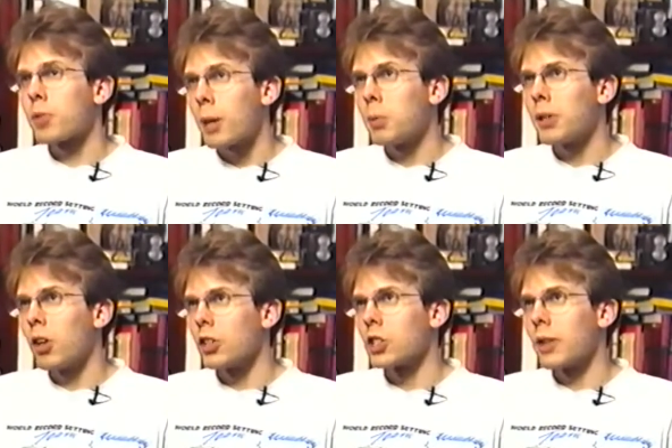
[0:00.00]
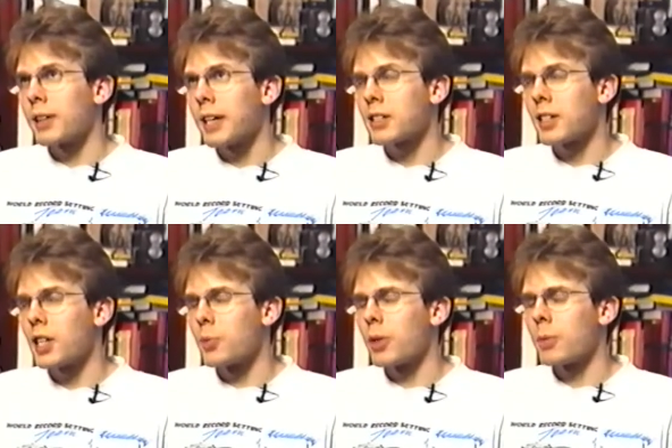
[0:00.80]
probably also at that
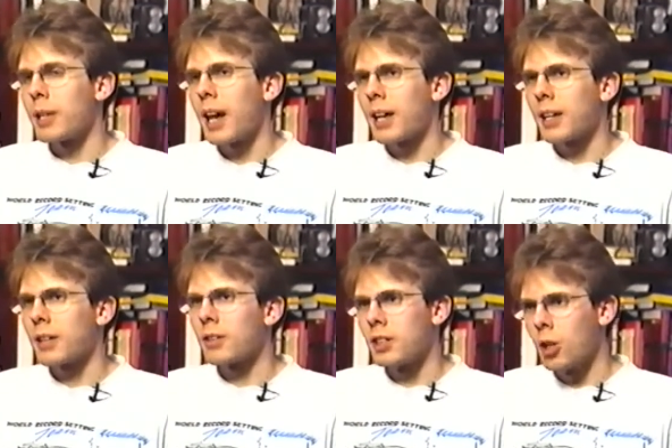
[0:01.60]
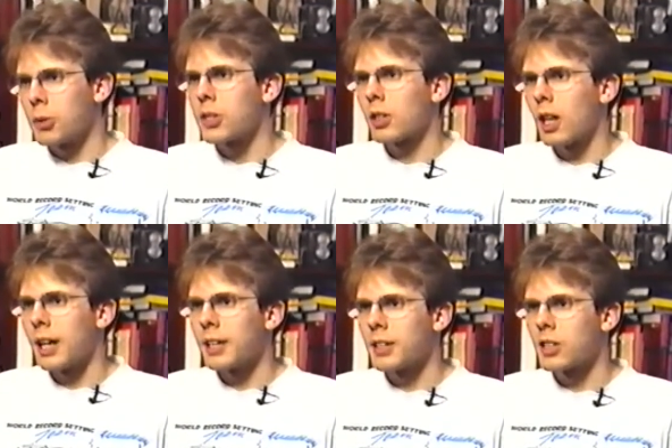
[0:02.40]
stage we're going to be adding ghost
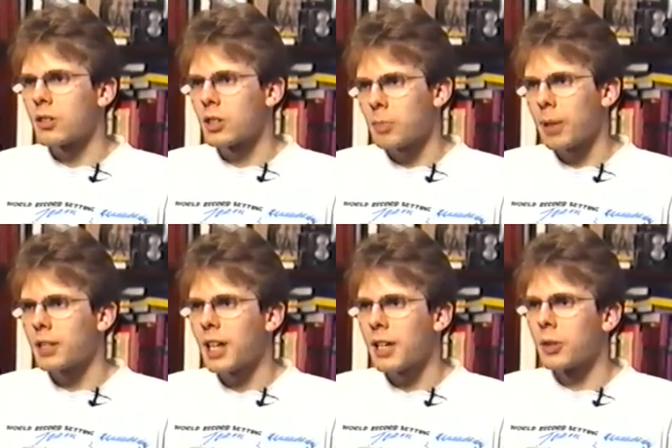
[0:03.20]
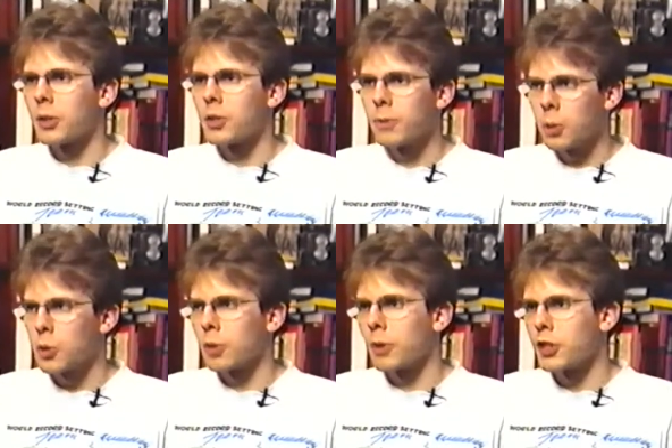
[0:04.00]
clients, spectators, full
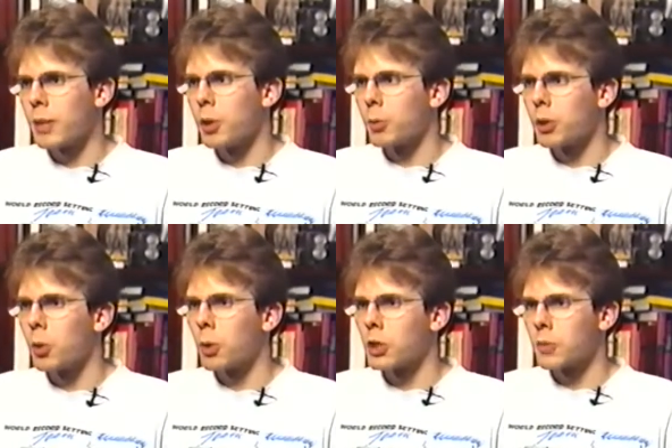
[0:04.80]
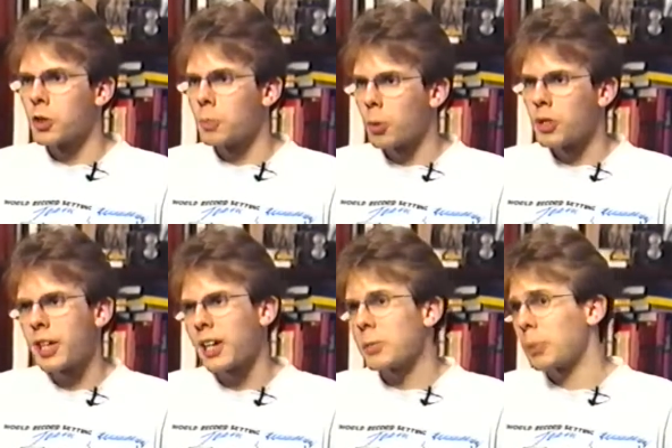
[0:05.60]
server demo records for
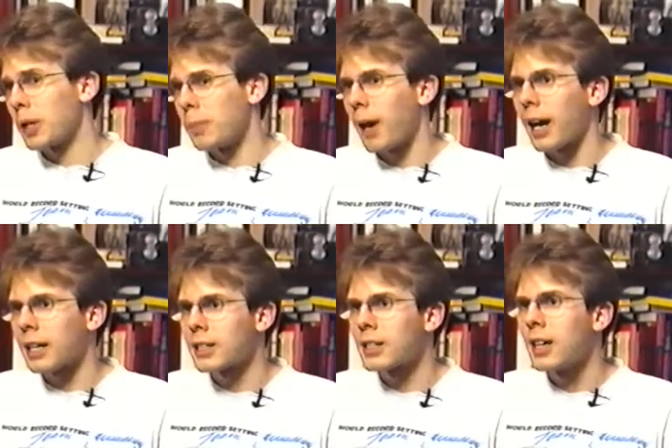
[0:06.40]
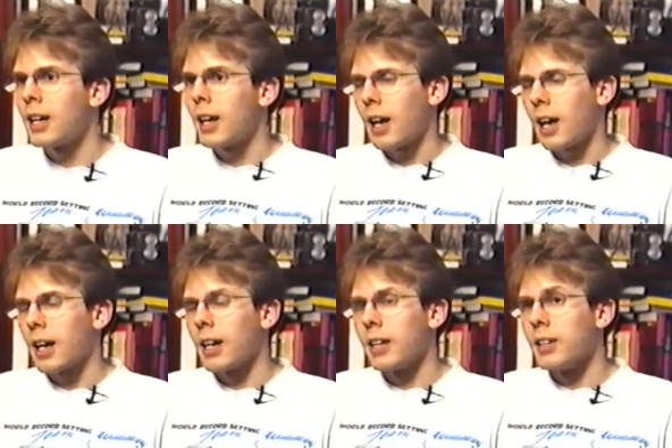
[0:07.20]
sportscast playbacks,
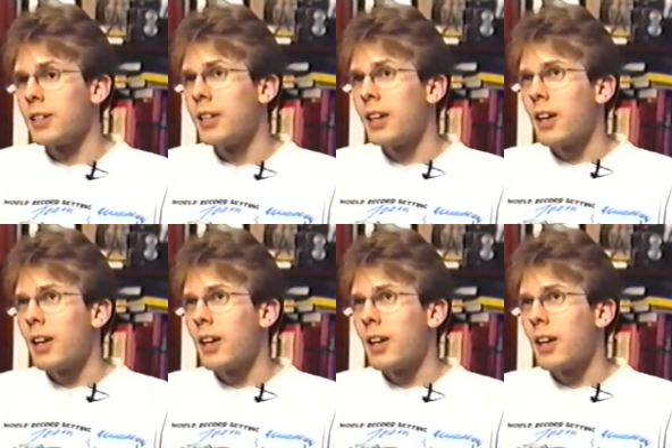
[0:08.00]
and